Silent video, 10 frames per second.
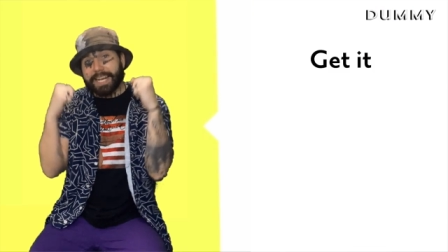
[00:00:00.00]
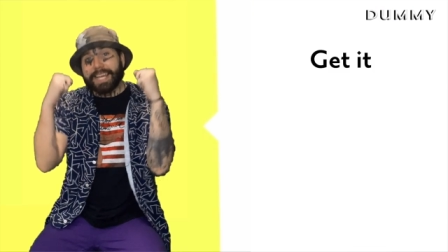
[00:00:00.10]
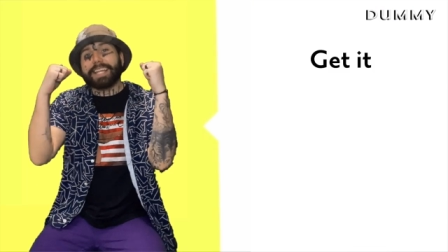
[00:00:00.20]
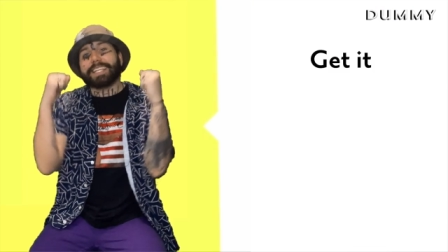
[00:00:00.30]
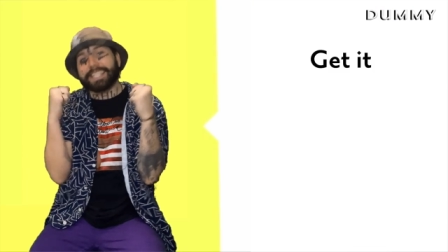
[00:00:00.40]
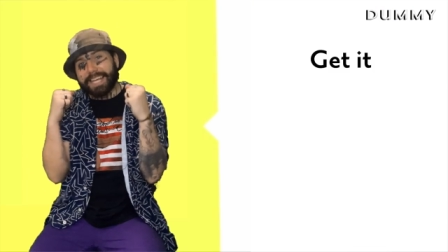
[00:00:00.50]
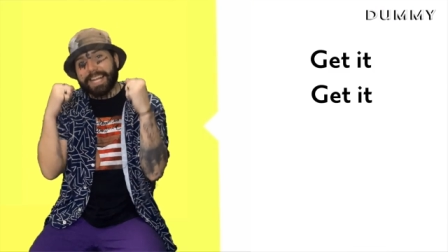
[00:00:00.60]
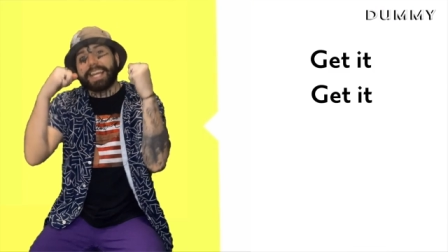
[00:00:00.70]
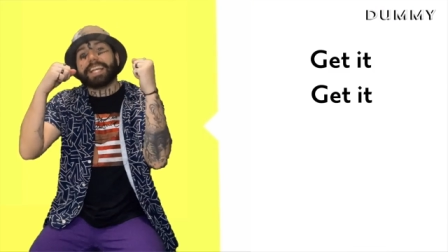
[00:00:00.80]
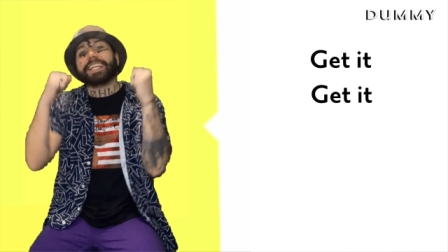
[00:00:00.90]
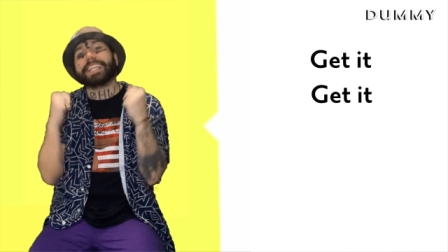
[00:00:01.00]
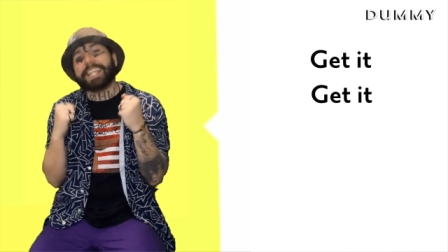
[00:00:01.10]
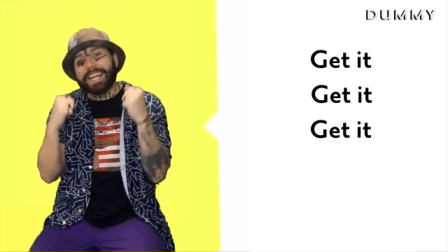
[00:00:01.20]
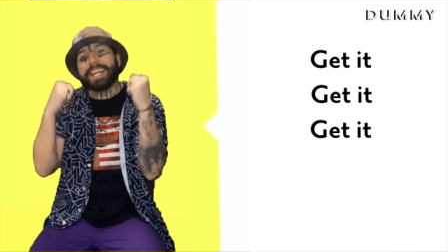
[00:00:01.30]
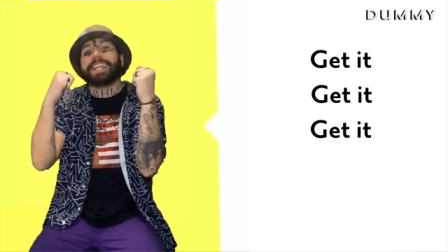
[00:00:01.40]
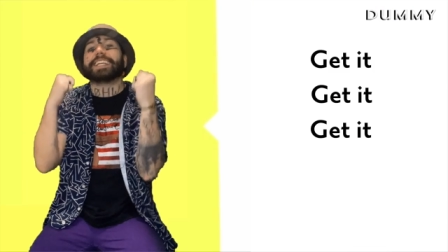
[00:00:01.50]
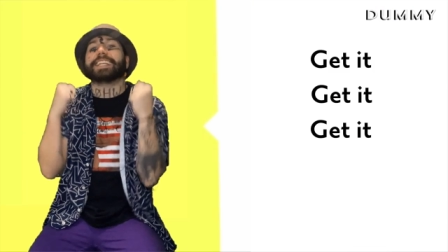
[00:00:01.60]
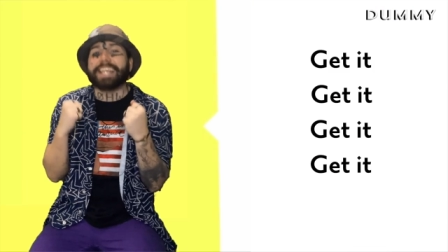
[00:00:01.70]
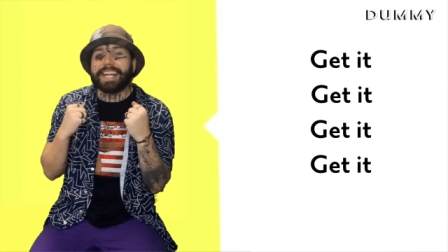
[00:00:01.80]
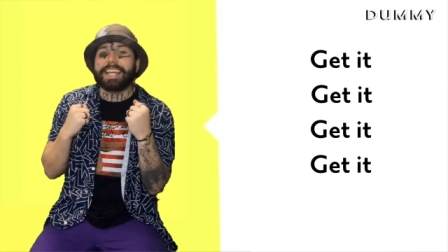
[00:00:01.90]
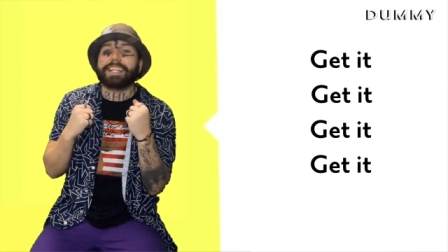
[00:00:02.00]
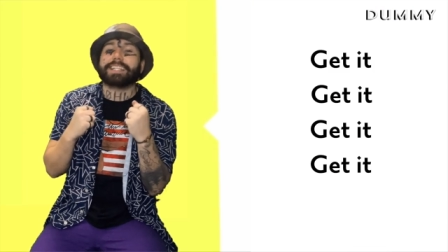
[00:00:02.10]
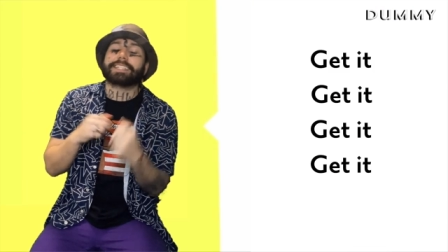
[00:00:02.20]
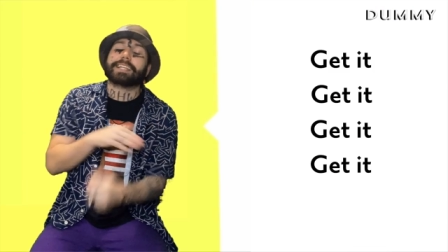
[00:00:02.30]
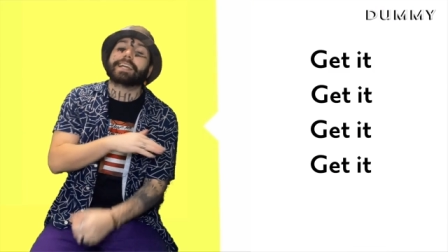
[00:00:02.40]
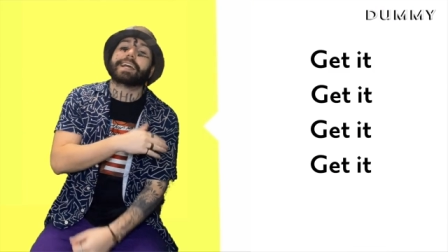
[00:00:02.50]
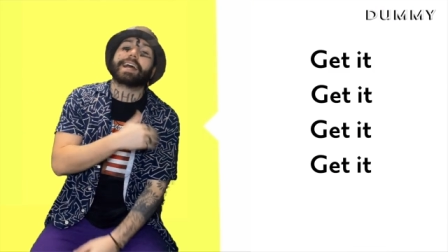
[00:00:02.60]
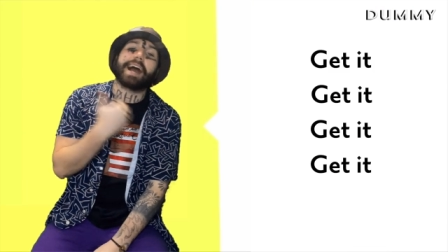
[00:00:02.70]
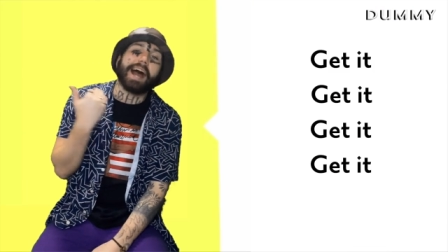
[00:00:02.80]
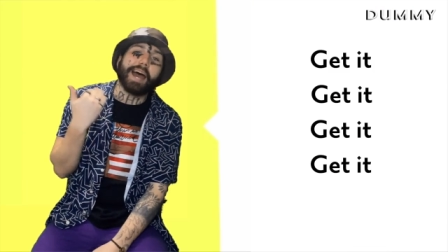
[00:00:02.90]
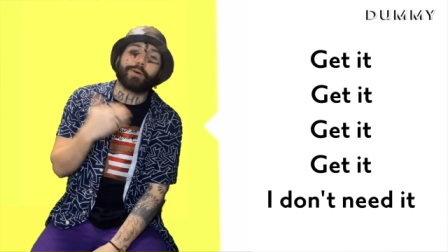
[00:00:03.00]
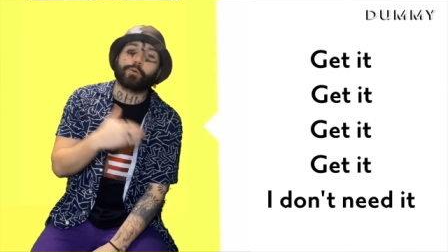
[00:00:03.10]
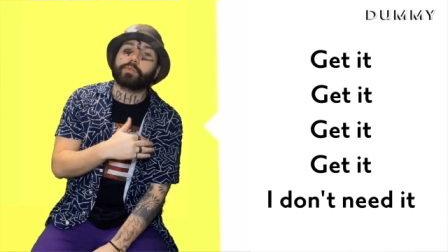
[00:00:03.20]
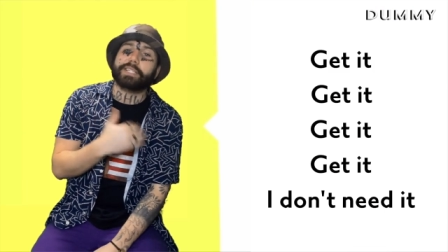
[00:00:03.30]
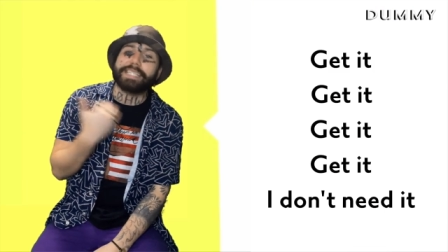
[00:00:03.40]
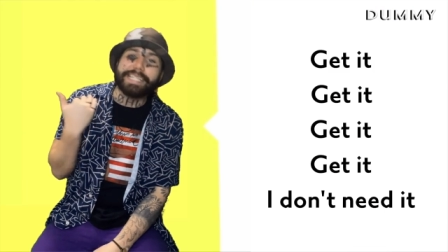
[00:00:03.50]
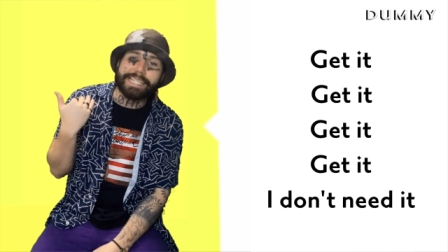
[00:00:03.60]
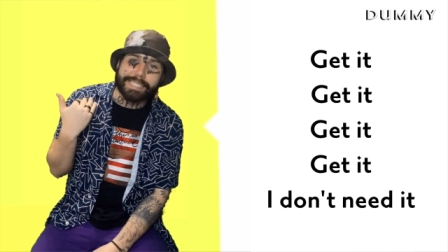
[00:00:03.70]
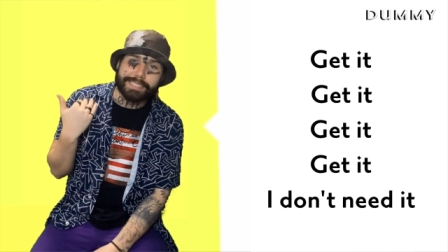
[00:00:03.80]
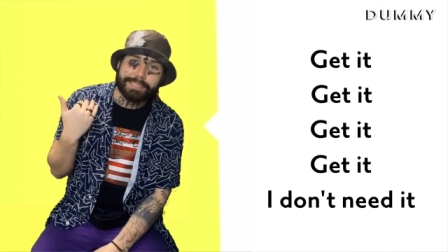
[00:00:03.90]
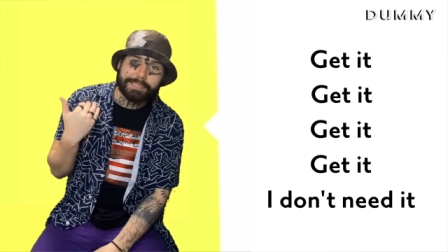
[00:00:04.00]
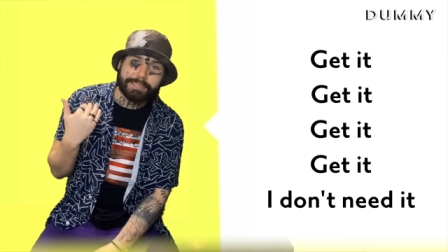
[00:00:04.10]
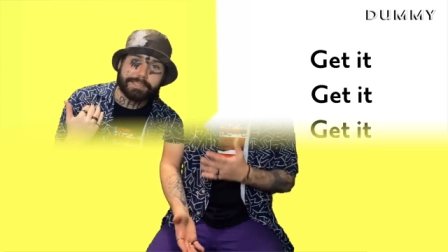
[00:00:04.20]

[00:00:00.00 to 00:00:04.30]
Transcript: Get it, get it, get it, get it. I don't need it.